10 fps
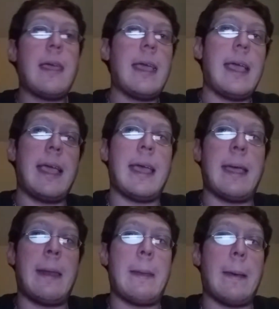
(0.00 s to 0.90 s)

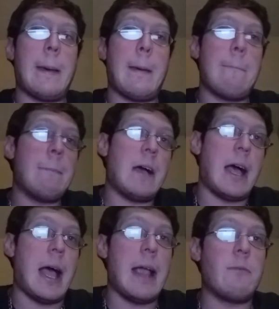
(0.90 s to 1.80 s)
And
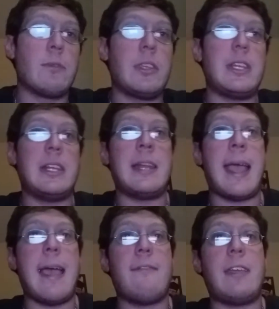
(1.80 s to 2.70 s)
I really didn't
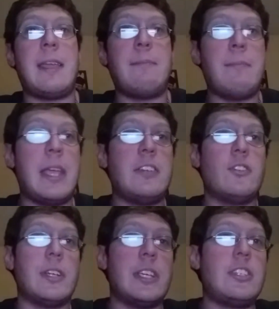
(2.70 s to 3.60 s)
have a
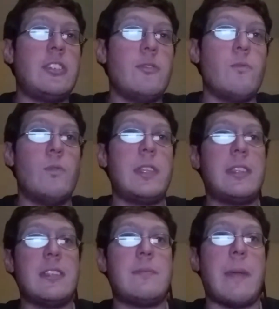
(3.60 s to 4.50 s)
major issue with
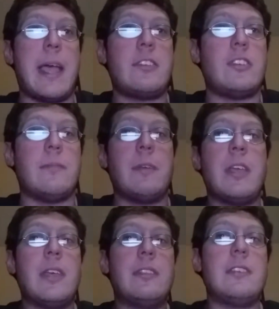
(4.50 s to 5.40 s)
this matchup.
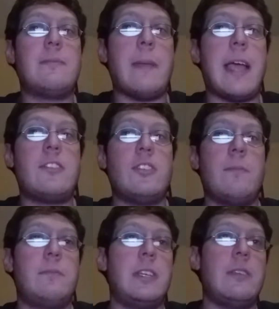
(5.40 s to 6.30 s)
This
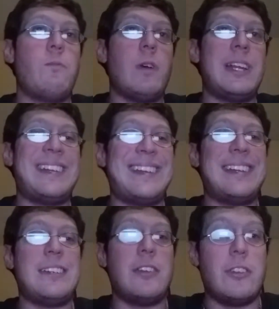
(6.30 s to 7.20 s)
matchup did what it
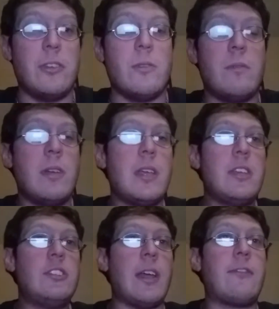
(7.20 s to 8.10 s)
needed to do.
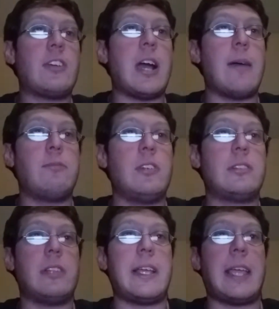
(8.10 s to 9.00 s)
Jeff Cobb
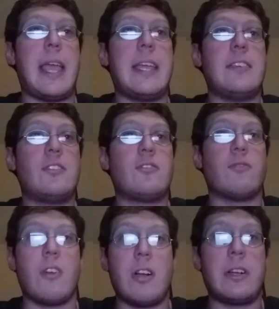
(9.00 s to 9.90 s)
looked like a
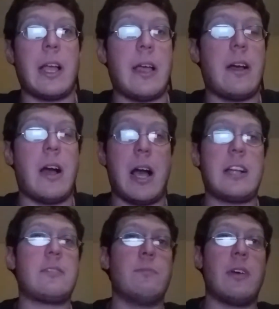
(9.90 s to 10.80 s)
strong
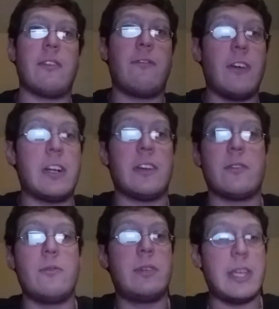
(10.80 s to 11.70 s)
ox
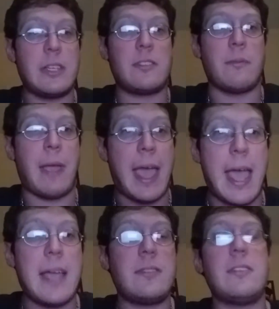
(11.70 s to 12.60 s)
motherfucker who kicked some
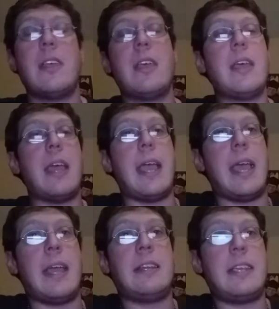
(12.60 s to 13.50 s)
ass.
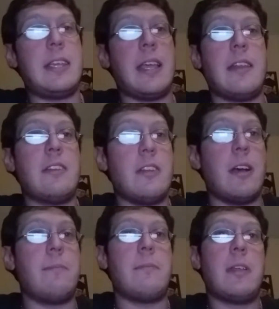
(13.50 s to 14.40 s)
And he ended
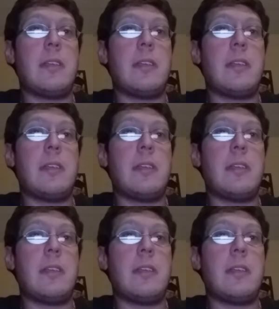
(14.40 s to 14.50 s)
up